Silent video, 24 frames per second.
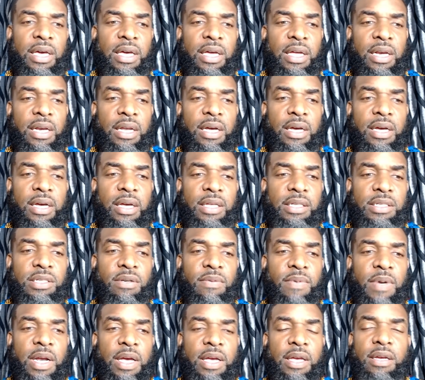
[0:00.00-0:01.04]
and
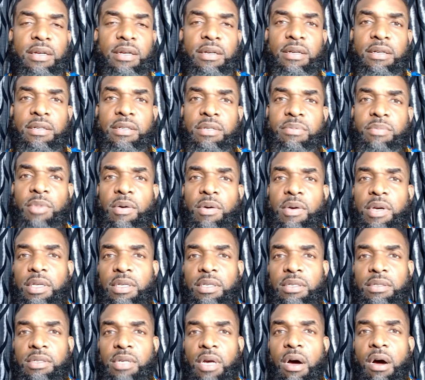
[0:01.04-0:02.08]
so when I hear
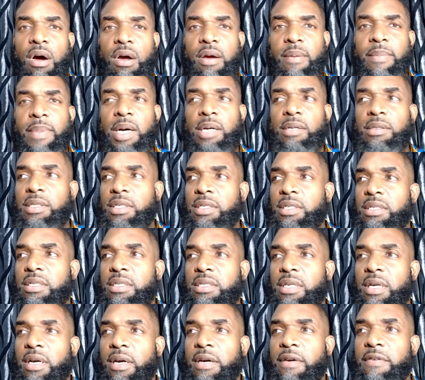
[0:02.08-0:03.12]
Smokey talk about
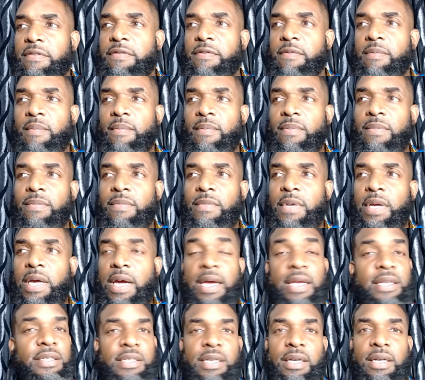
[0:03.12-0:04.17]
this stuff,
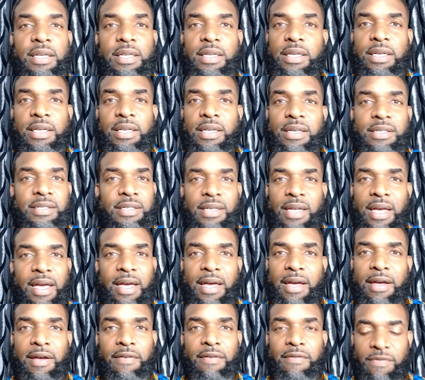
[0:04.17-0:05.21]
I can tell that he doesn't
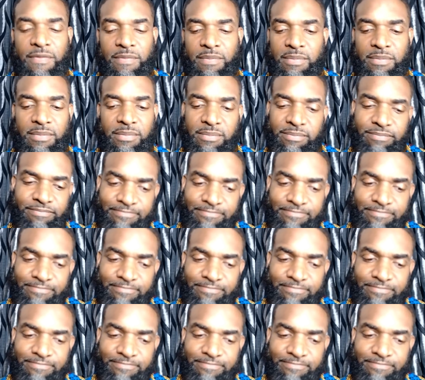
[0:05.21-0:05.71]
have